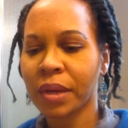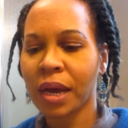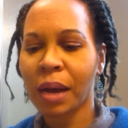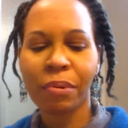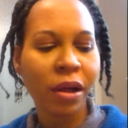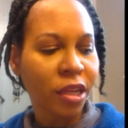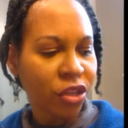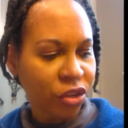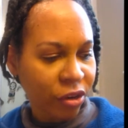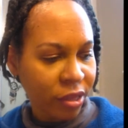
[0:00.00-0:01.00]
I'll probably
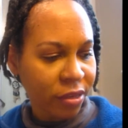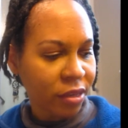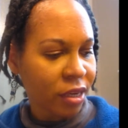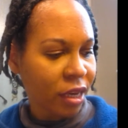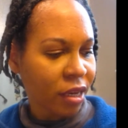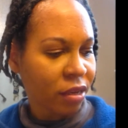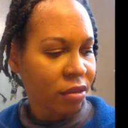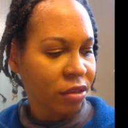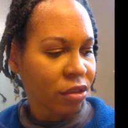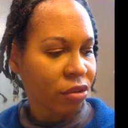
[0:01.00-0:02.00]
start this today,
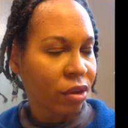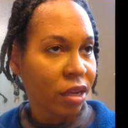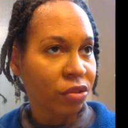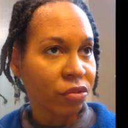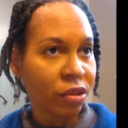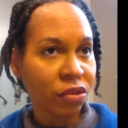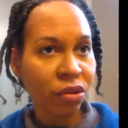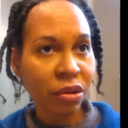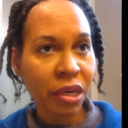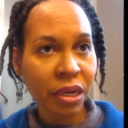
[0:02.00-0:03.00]
so I'll do this
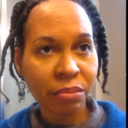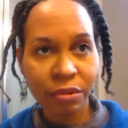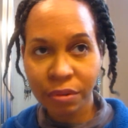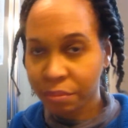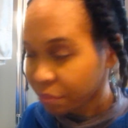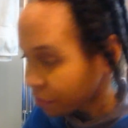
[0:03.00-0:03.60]
on camera.